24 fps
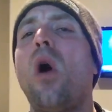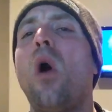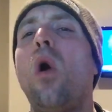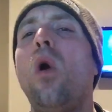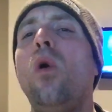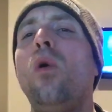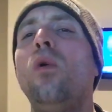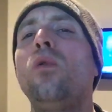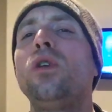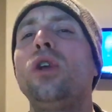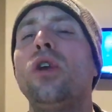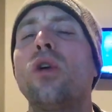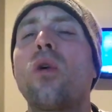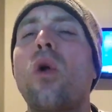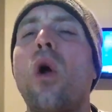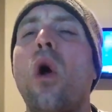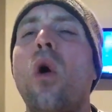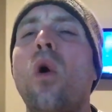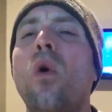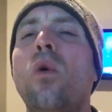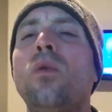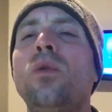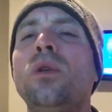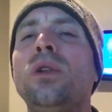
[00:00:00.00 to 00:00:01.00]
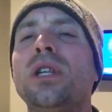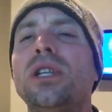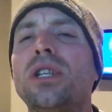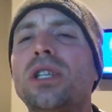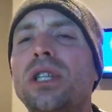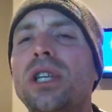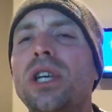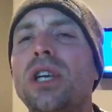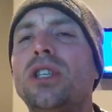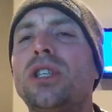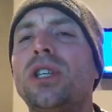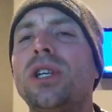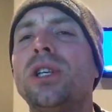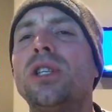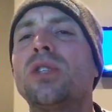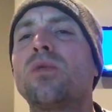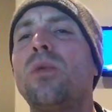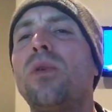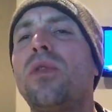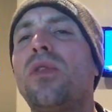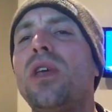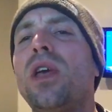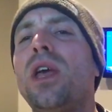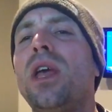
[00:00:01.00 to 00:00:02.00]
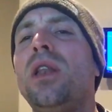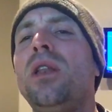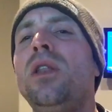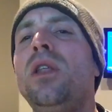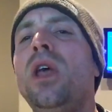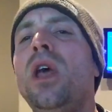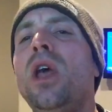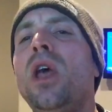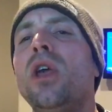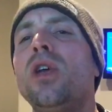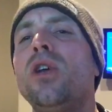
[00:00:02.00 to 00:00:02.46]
your own decisions within